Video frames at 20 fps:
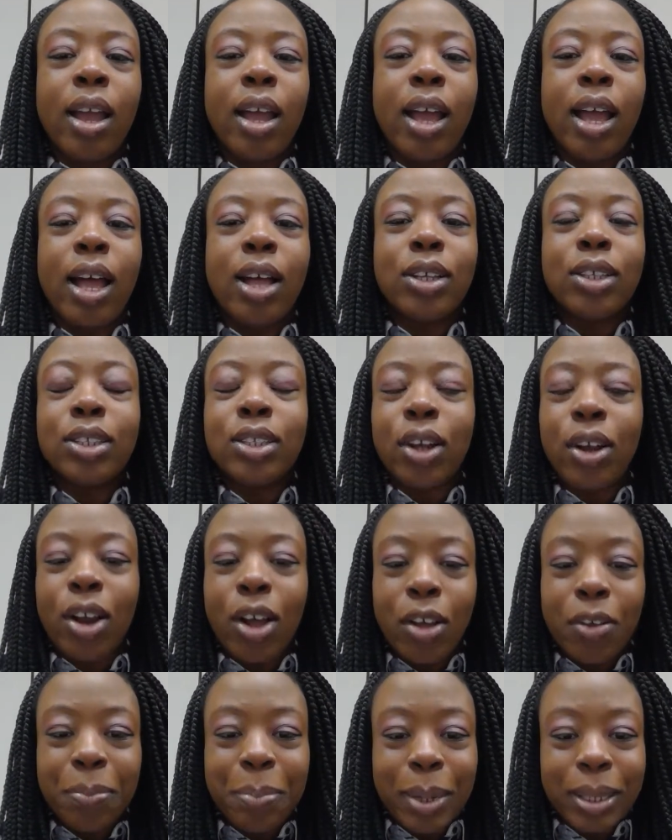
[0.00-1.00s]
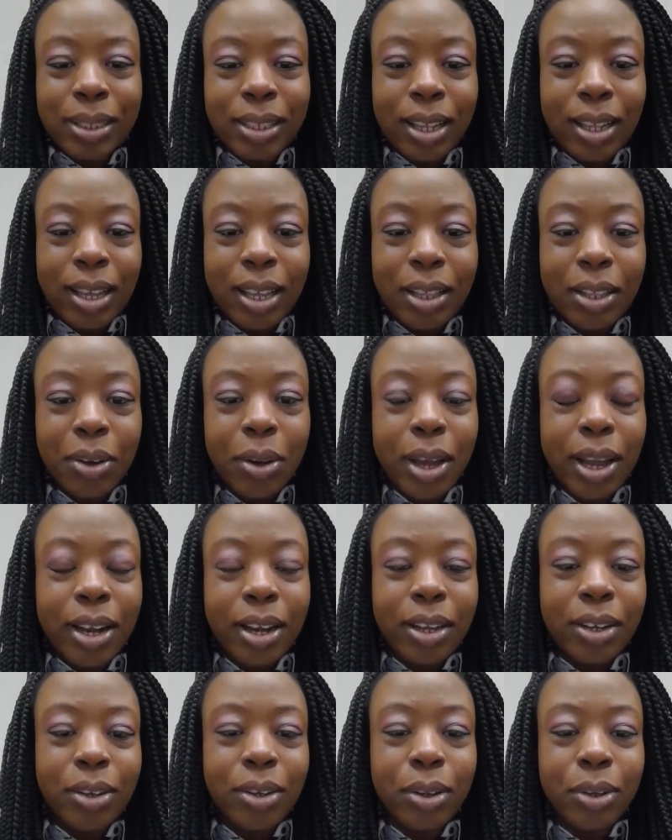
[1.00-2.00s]
I'll start off by telling a little
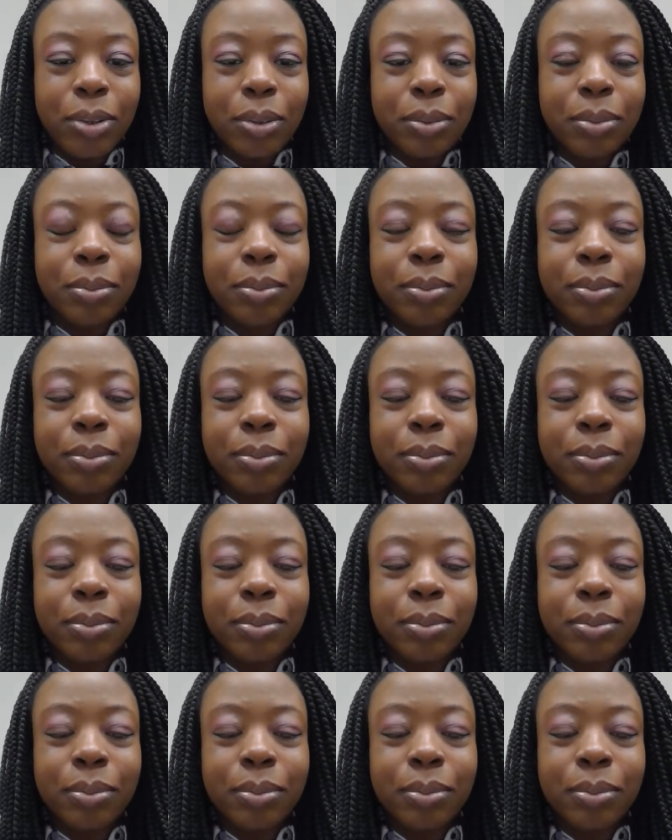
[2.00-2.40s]
anecdote.